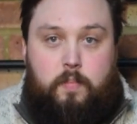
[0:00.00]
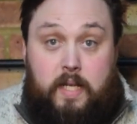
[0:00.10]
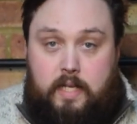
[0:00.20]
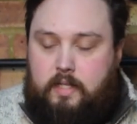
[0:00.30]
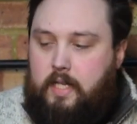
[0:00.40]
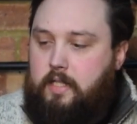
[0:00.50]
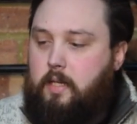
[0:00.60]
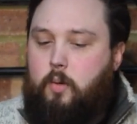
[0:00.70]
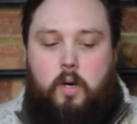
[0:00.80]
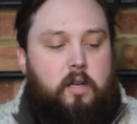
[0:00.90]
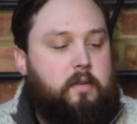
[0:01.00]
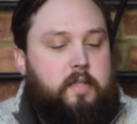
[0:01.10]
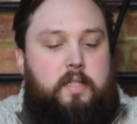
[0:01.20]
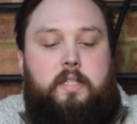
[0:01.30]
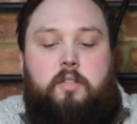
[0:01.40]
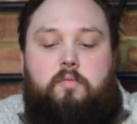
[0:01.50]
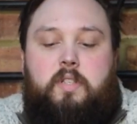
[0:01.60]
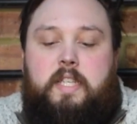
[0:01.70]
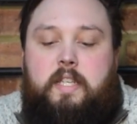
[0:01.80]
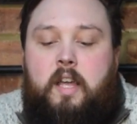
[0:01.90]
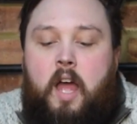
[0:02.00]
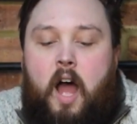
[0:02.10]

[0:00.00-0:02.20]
big and it takes up quite a lot of the screen.